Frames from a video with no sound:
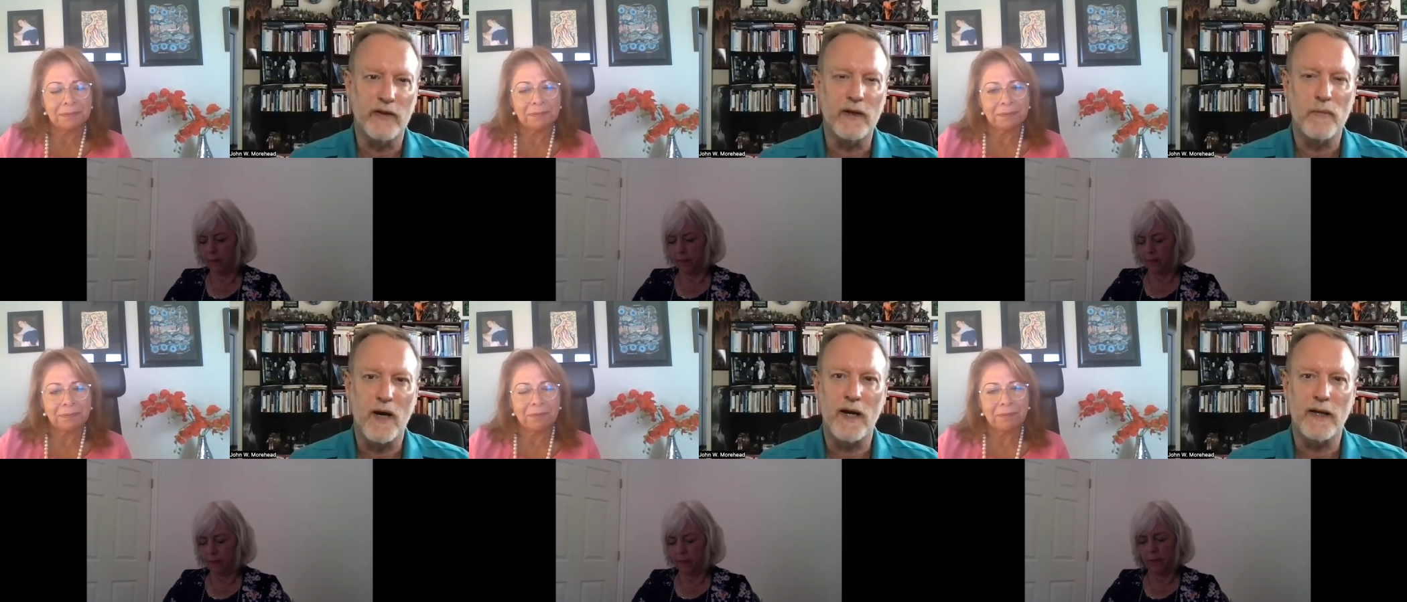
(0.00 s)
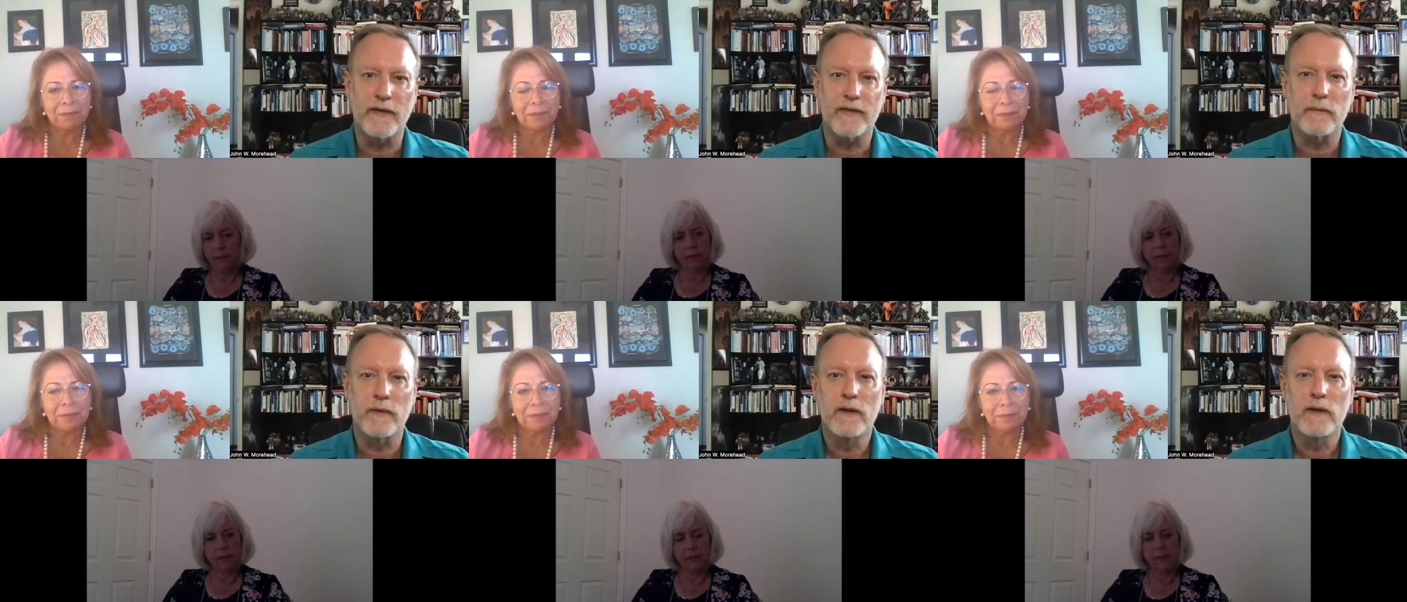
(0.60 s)
Speaker 1: in Baha'ism.
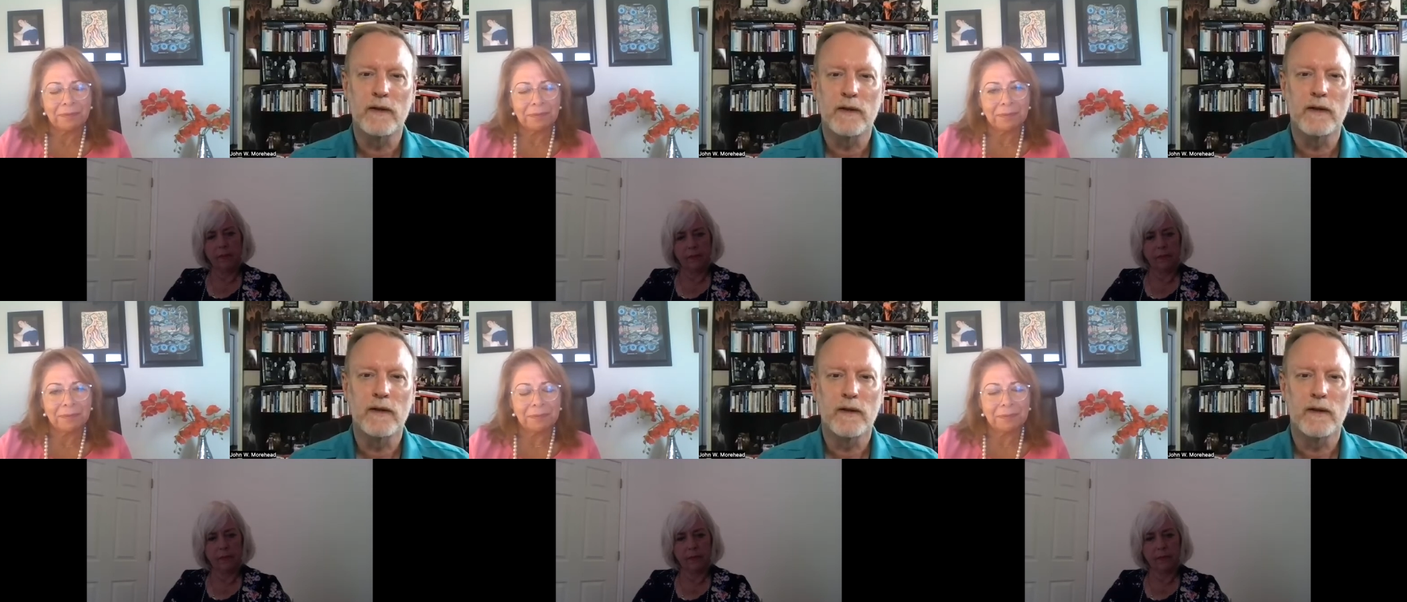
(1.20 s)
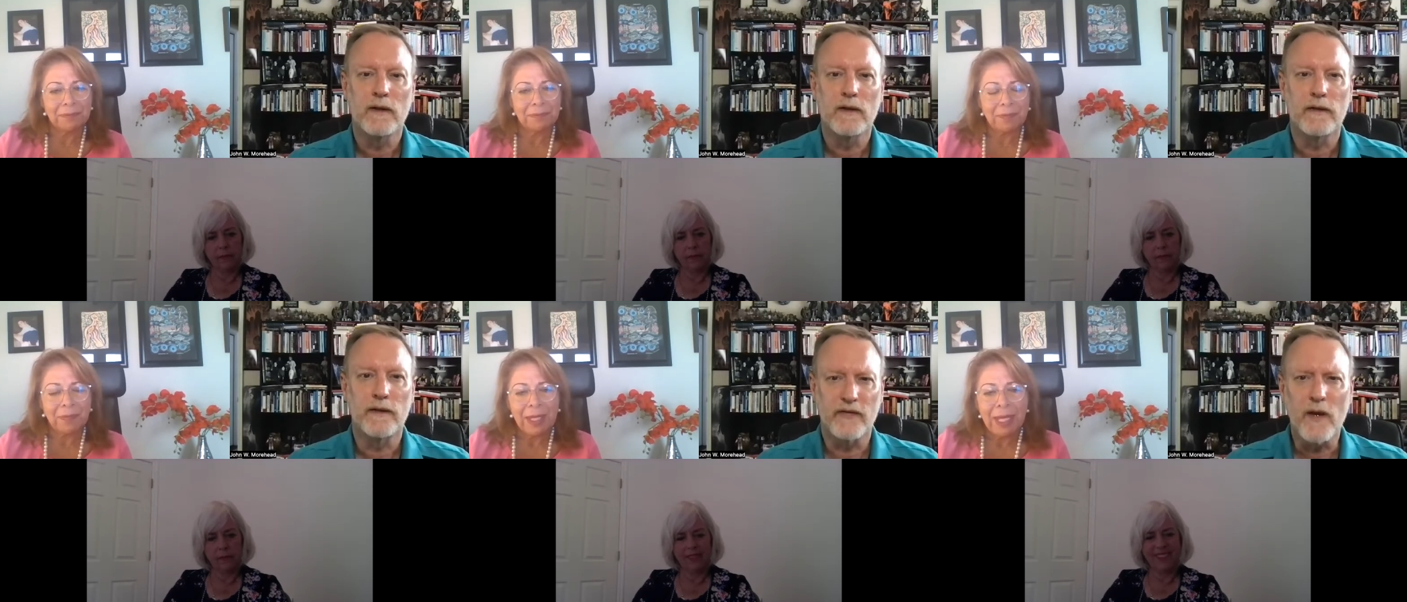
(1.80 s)
Mm-hmm.
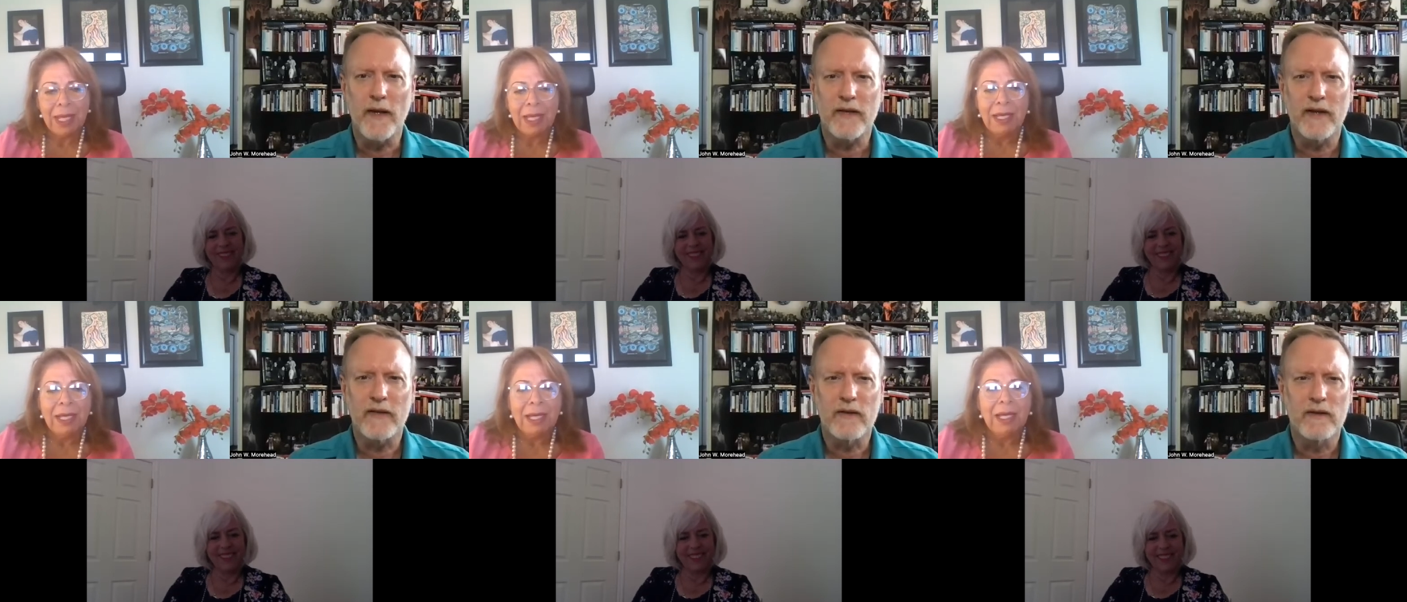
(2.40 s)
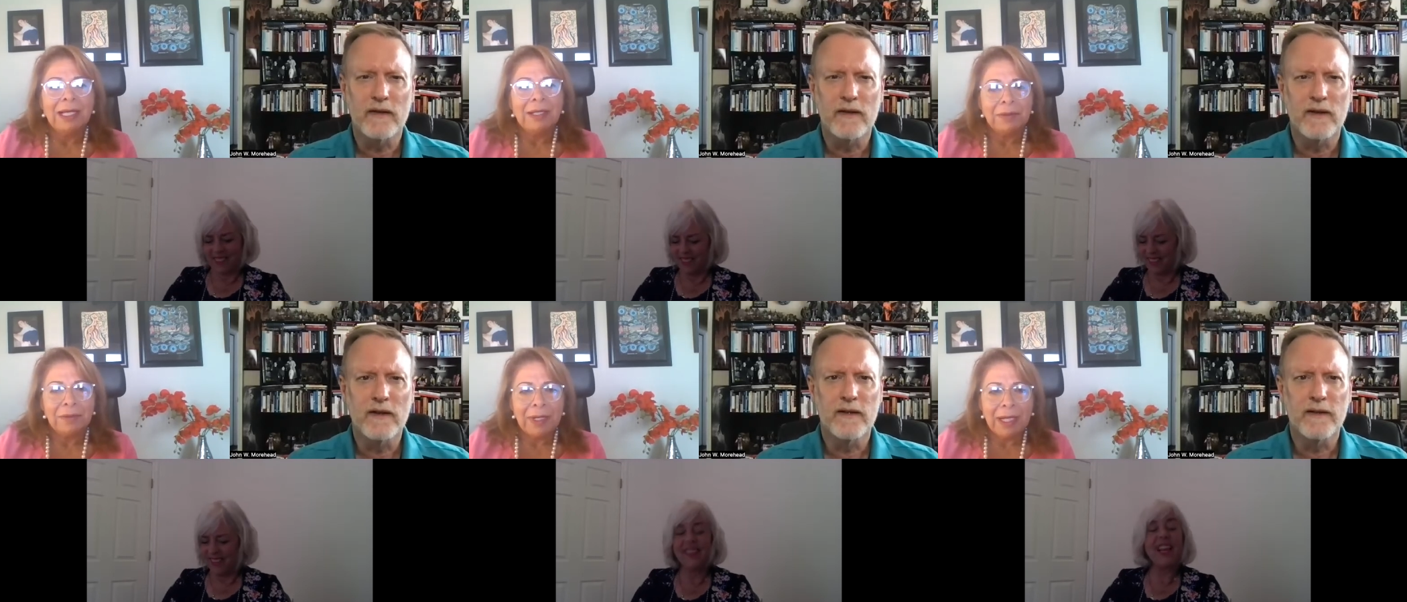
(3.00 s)
Does that make sense?
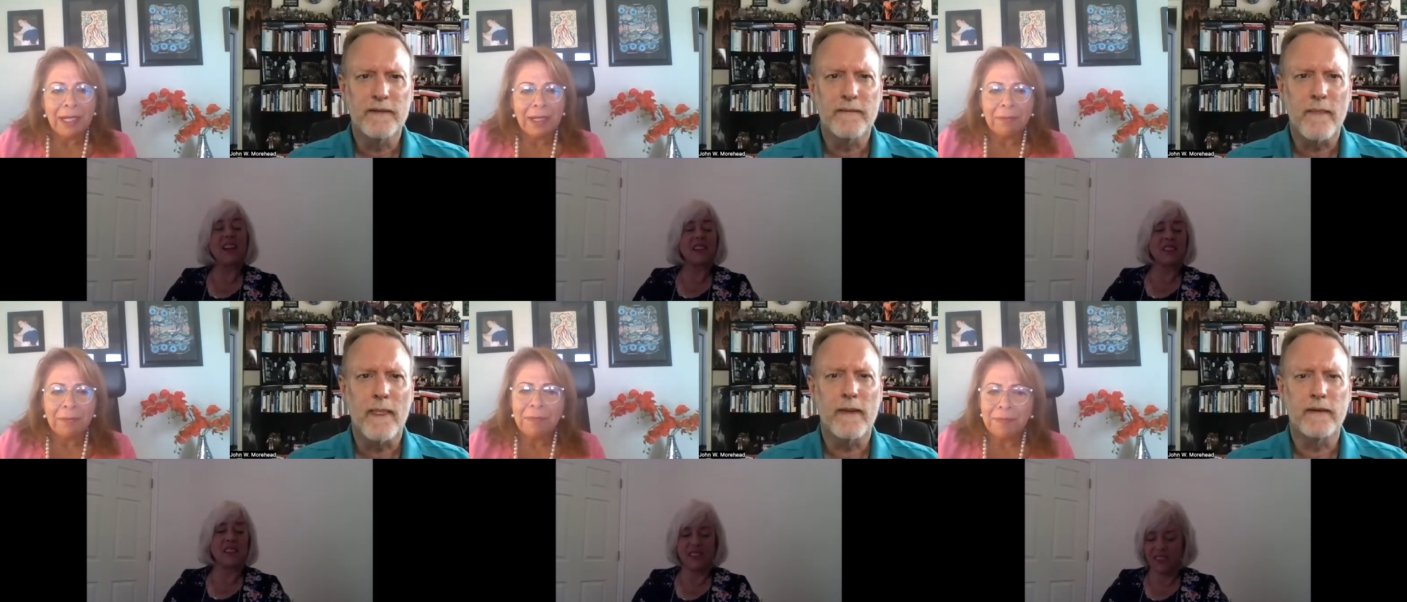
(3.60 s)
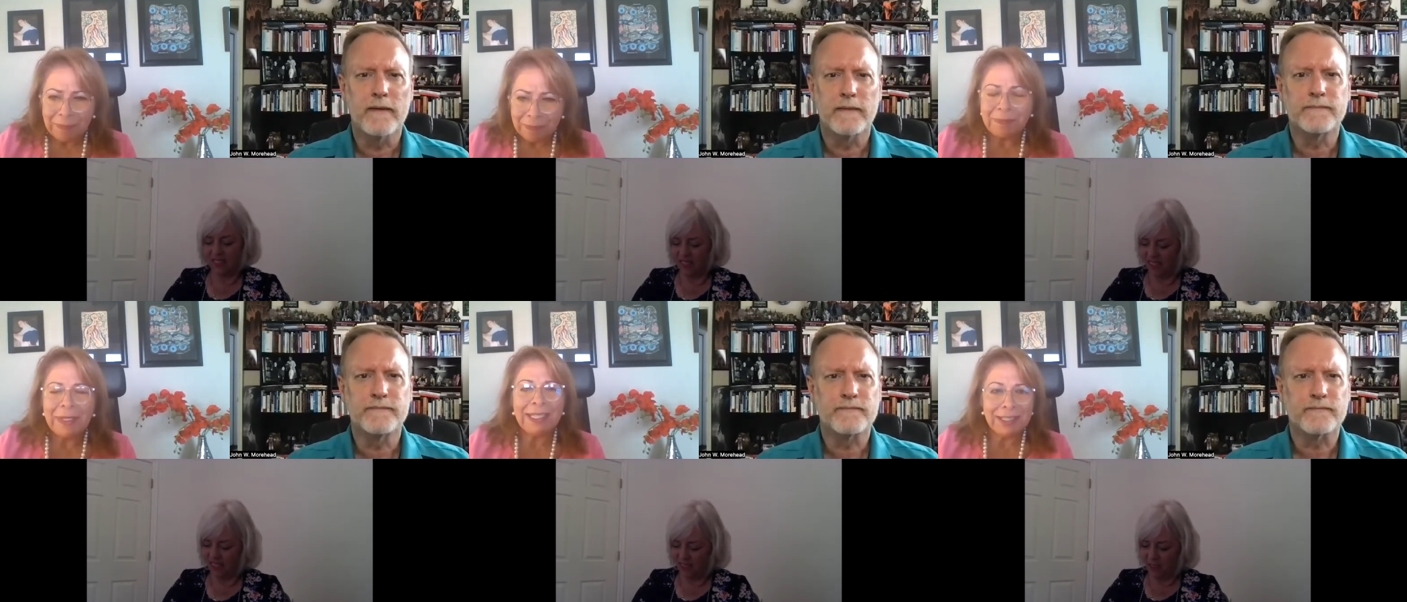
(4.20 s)
Speaker 2: Um, yes,
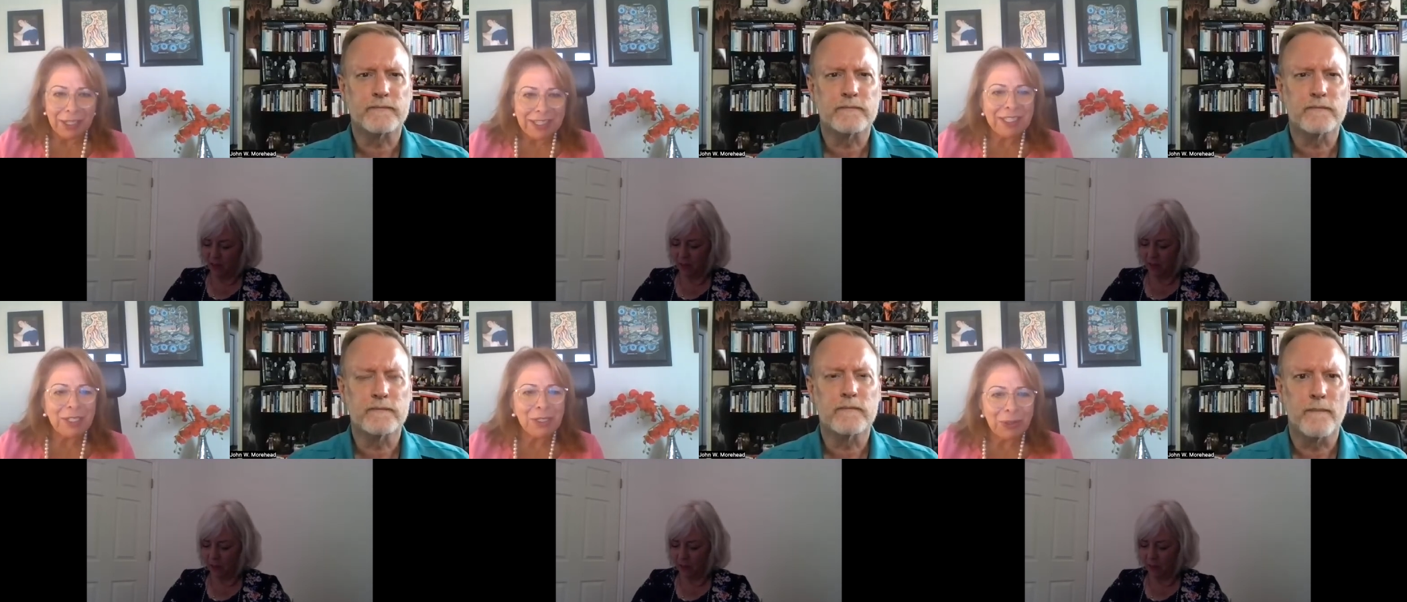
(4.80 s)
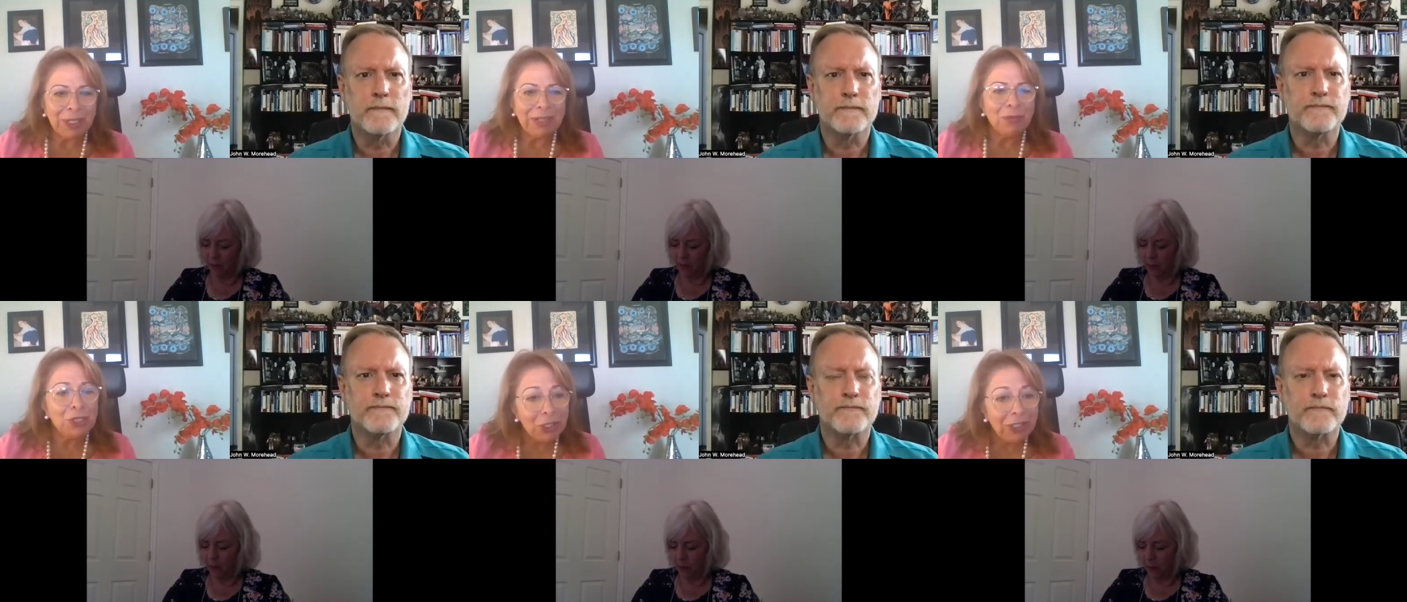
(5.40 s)
it does. Sure.
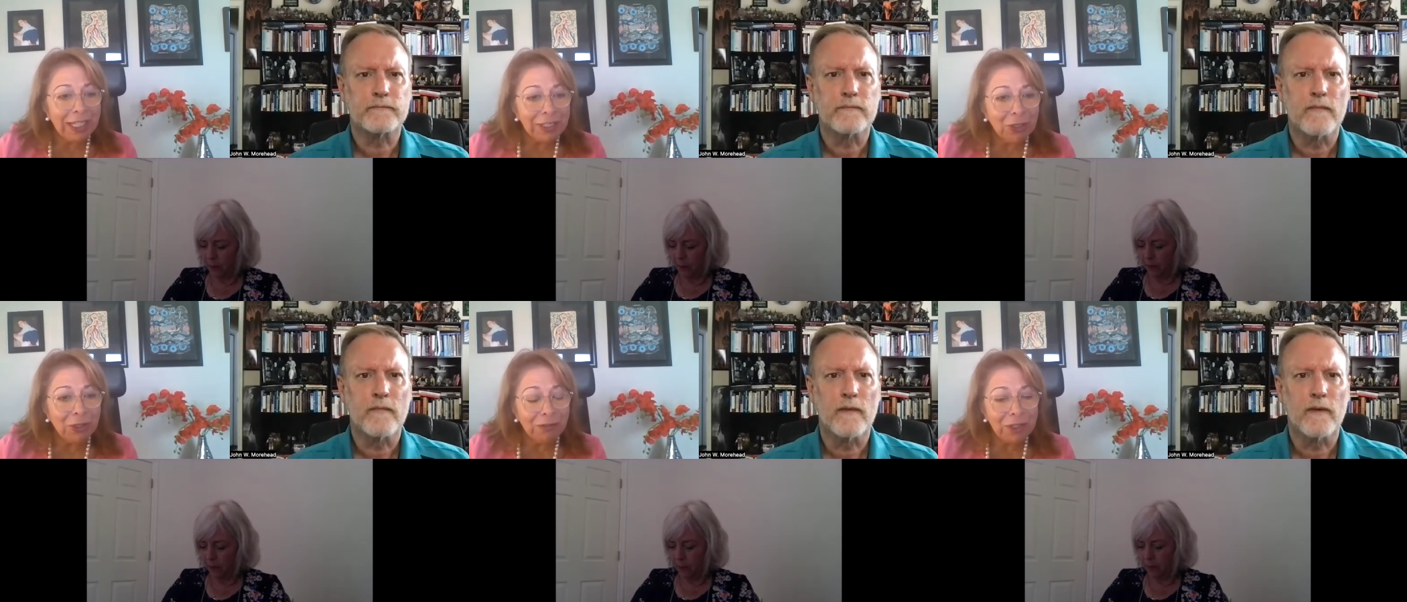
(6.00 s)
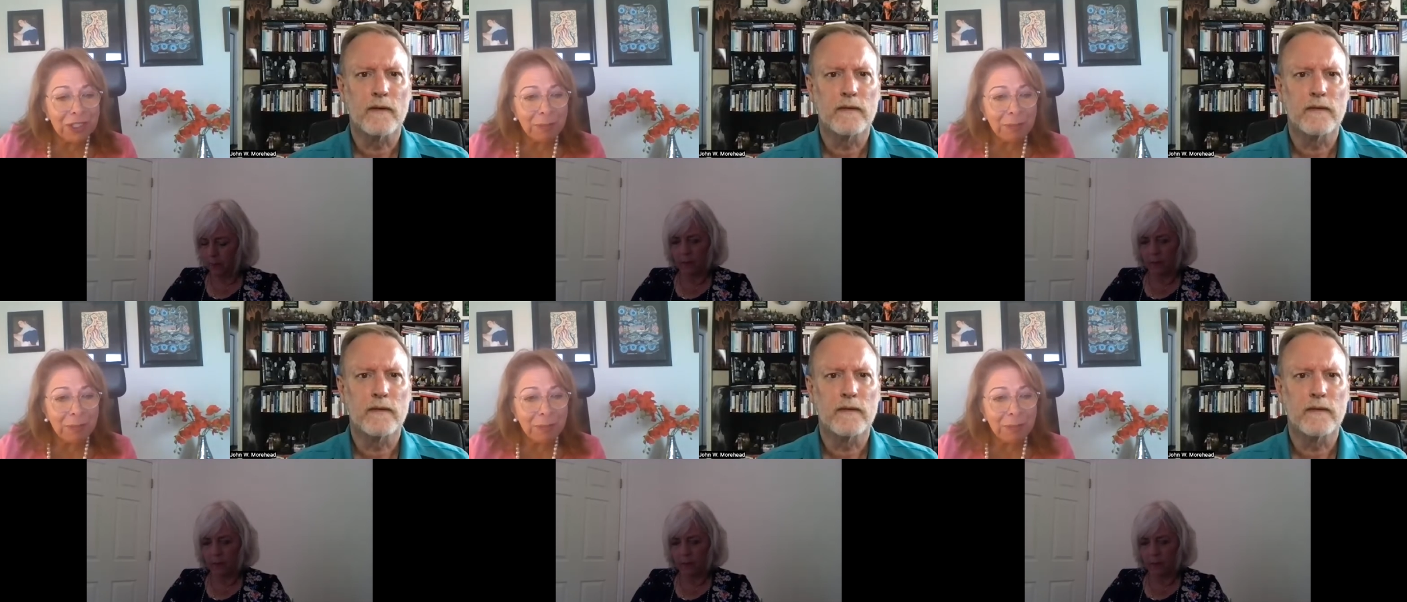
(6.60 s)
Would you like to go first,